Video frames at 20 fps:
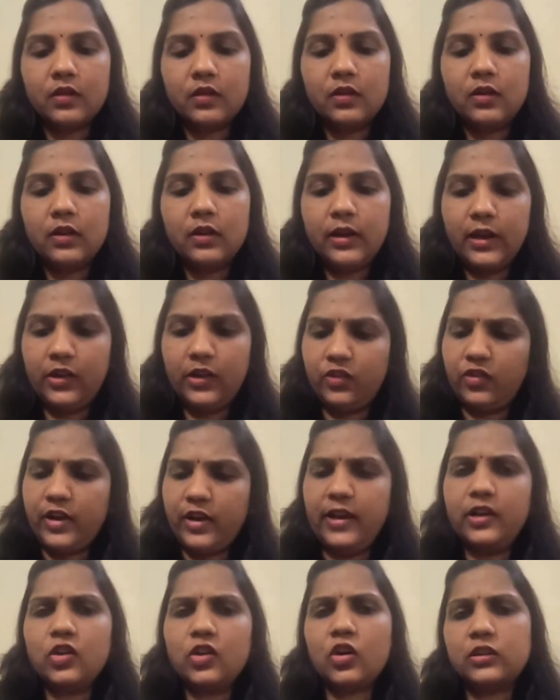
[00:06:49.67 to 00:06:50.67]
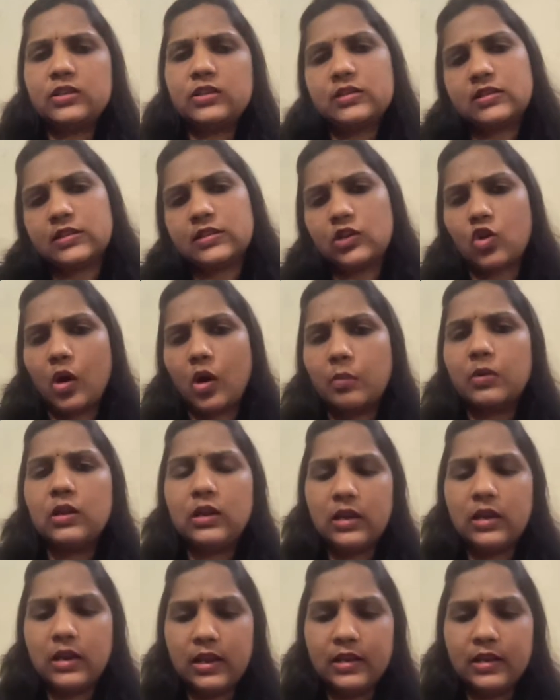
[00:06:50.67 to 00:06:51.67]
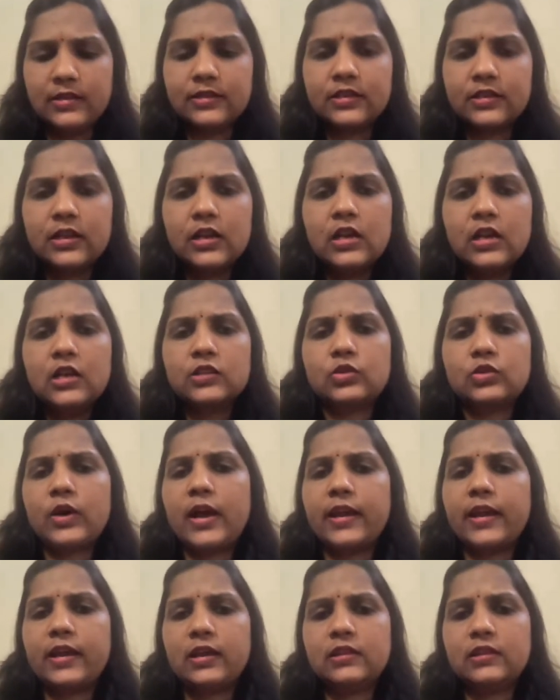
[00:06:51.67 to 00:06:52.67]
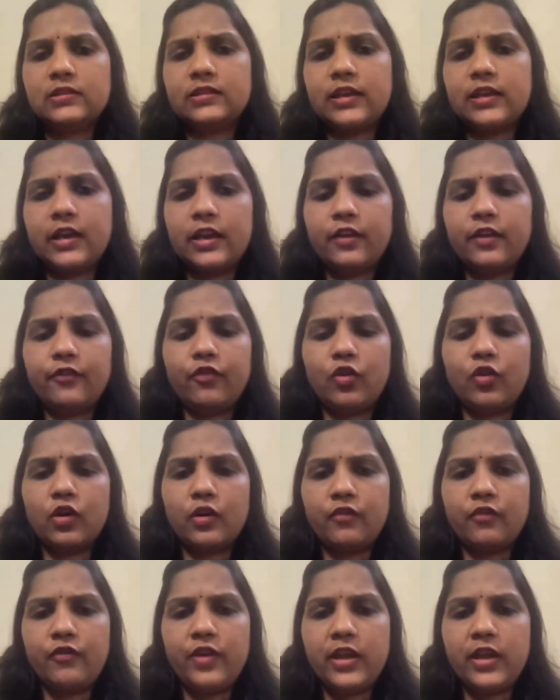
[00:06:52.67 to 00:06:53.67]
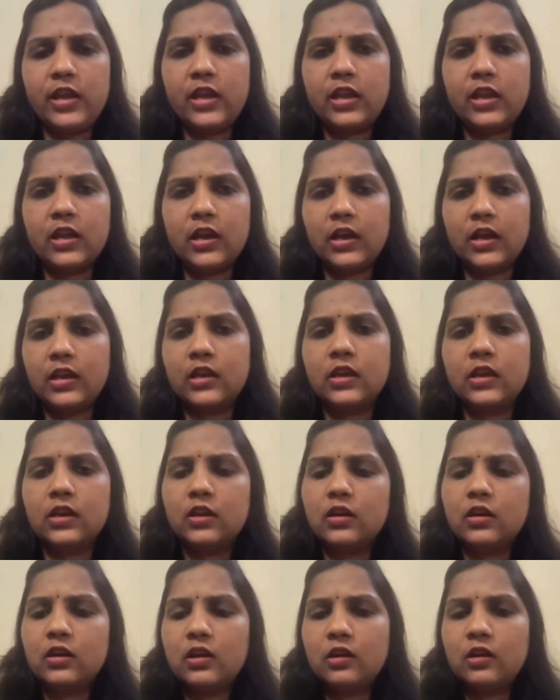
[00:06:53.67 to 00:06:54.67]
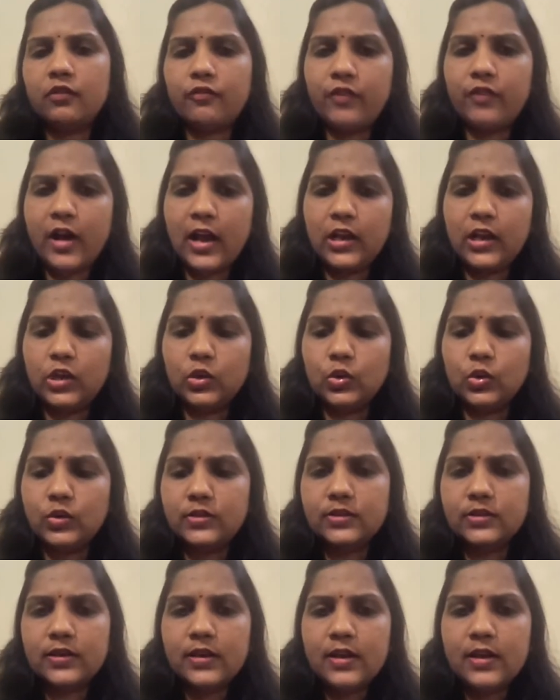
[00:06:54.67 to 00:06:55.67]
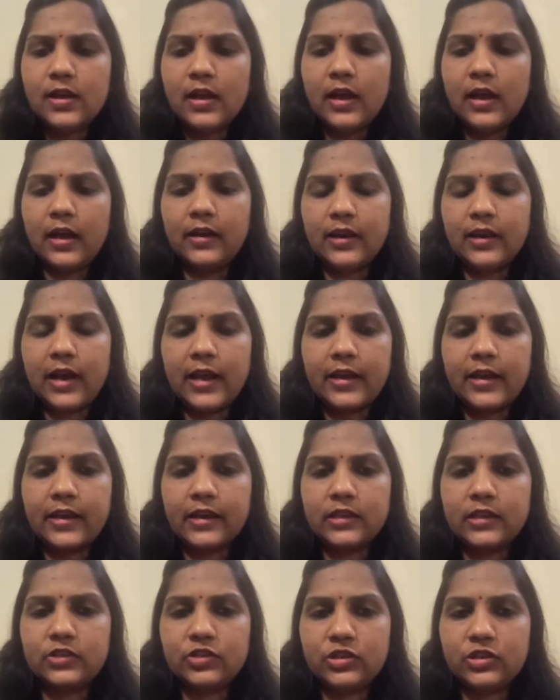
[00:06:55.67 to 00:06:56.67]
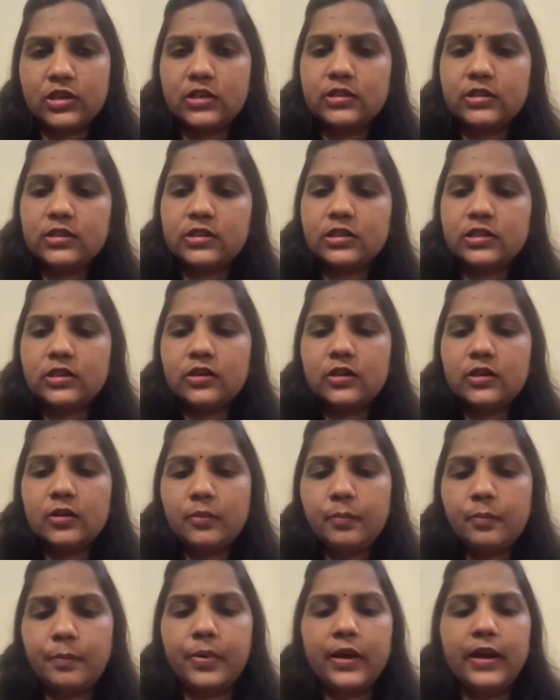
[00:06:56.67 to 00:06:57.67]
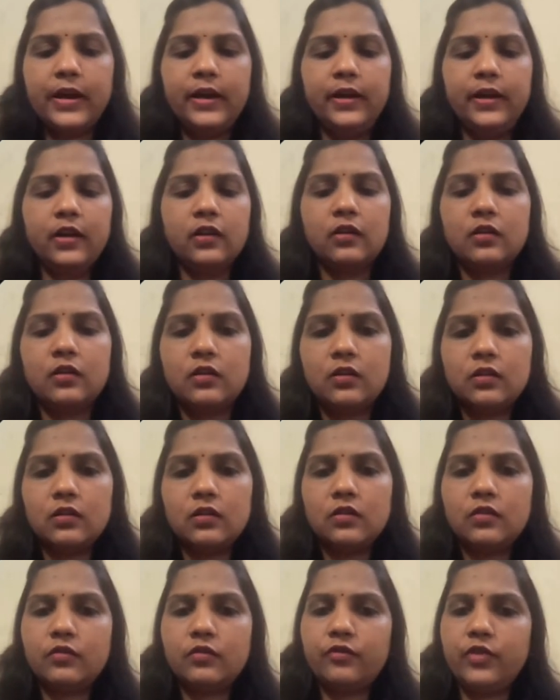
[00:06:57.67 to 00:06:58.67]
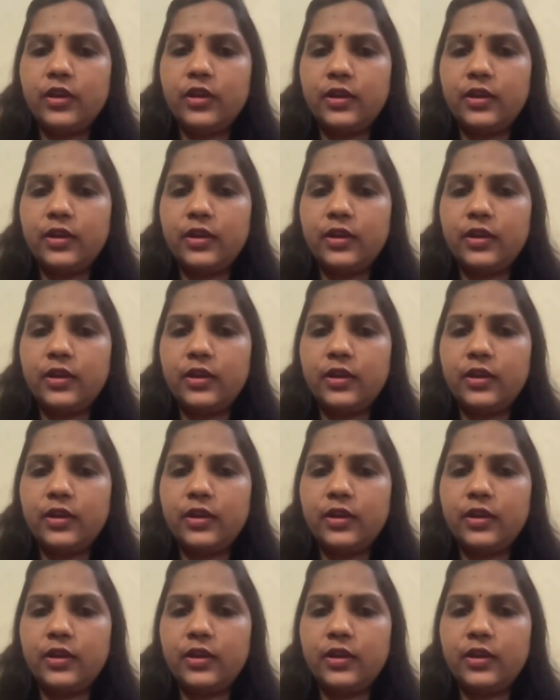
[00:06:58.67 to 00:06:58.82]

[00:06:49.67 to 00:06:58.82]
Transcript: iterate. Now this is a normal list, so I can say for v in values, and I can just print v.